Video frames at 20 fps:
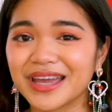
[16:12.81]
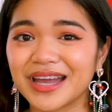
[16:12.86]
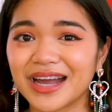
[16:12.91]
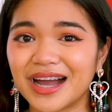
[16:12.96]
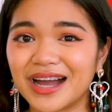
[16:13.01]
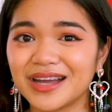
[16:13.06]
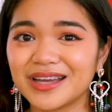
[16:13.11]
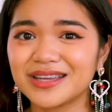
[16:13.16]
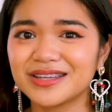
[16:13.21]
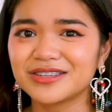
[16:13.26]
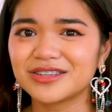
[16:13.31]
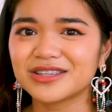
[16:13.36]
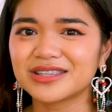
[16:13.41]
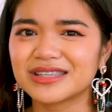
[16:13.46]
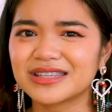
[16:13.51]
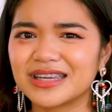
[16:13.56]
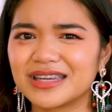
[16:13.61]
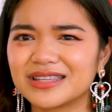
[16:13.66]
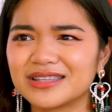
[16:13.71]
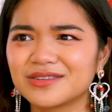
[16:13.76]
I
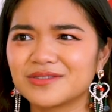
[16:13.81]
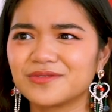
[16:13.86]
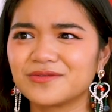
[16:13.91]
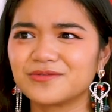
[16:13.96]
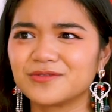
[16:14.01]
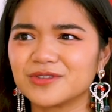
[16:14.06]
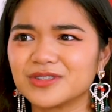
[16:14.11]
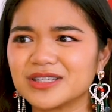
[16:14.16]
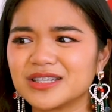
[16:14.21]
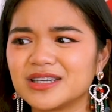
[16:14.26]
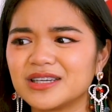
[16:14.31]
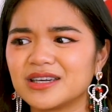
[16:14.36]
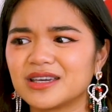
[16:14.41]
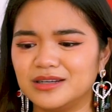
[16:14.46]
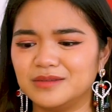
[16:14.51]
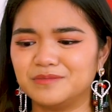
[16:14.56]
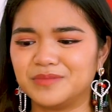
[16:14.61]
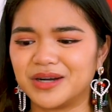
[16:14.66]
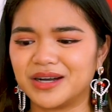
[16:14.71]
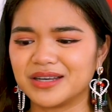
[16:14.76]
just get to fully
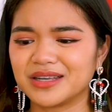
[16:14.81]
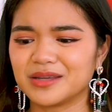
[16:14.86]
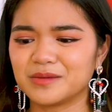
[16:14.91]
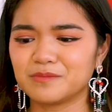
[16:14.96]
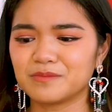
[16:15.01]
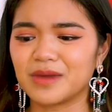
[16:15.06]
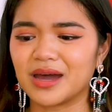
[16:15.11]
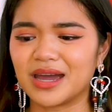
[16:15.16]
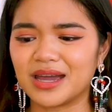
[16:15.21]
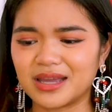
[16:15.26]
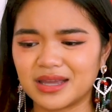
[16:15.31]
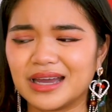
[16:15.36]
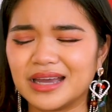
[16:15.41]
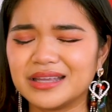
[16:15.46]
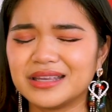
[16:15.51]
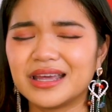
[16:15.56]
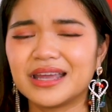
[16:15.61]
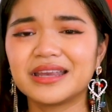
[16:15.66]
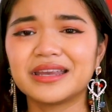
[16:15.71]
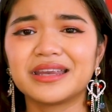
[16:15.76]
embody my
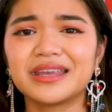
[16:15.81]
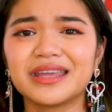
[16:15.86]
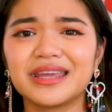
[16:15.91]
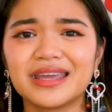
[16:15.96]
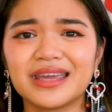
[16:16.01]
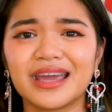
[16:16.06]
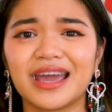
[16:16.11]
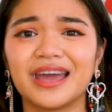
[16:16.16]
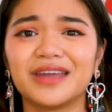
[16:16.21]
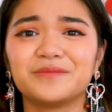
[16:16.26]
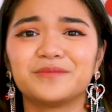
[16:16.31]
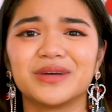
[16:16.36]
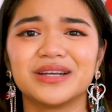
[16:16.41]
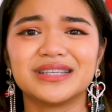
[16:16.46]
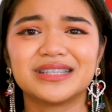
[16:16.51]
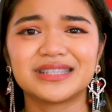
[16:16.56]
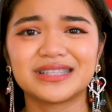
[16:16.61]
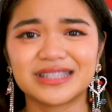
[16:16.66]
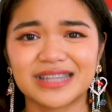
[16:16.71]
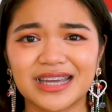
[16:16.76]
identity and my
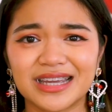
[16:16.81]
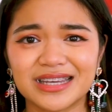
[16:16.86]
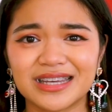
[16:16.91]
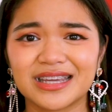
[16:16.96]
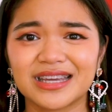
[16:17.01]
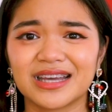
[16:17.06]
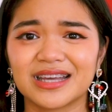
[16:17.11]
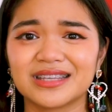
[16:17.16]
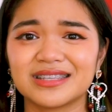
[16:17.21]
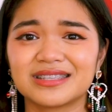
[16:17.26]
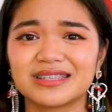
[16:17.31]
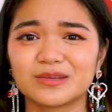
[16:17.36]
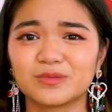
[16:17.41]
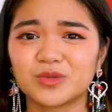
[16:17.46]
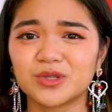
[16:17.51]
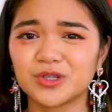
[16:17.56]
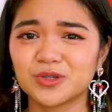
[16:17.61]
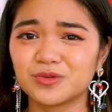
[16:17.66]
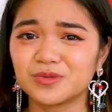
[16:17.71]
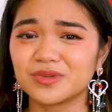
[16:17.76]
standing as
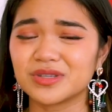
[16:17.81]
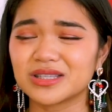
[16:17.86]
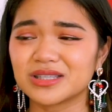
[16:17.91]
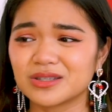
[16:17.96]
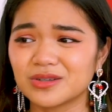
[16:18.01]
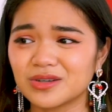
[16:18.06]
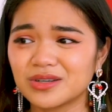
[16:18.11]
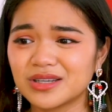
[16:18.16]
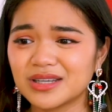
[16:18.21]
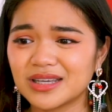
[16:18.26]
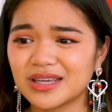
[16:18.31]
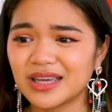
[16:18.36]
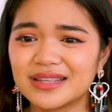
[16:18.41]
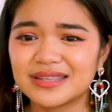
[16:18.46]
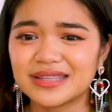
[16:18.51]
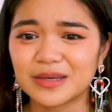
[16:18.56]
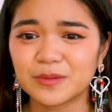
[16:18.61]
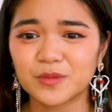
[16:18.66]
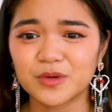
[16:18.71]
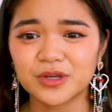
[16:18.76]
someone who is learning,
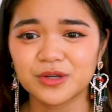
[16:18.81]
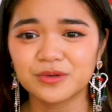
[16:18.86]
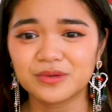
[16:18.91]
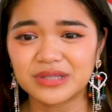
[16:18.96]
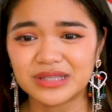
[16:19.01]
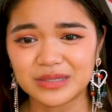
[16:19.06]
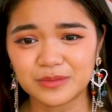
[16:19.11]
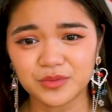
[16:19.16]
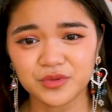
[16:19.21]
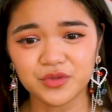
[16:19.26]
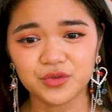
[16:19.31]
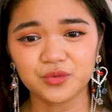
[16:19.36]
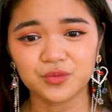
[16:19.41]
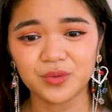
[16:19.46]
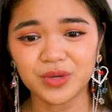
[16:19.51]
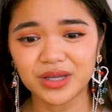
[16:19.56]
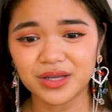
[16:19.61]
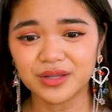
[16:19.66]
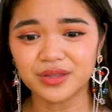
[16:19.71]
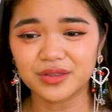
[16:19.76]
someone who is able to
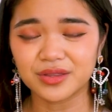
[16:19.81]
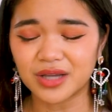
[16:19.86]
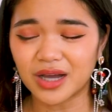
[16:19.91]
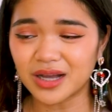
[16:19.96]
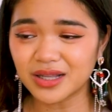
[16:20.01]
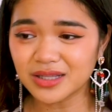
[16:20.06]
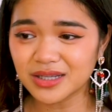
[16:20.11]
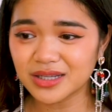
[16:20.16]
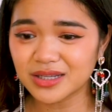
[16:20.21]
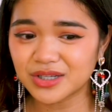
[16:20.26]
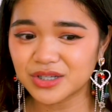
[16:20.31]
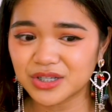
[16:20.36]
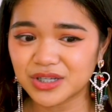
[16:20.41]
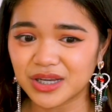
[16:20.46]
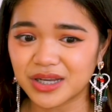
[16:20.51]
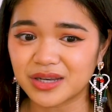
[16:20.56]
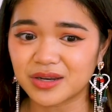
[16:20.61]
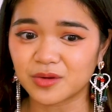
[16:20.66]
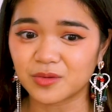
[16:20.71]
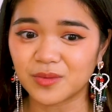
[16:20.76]
wield knowledge
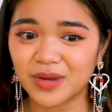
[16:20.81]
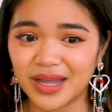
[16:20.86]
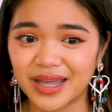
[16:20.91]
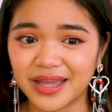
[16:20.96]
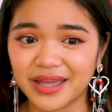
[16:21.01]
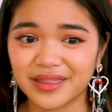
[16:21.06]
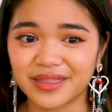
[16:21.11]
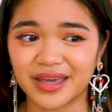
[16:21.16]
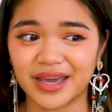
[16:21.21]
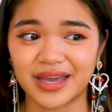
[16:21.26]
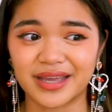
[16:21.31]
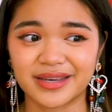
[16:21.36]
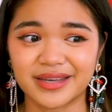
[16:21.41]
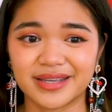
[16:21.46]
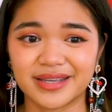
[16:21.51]
in a way that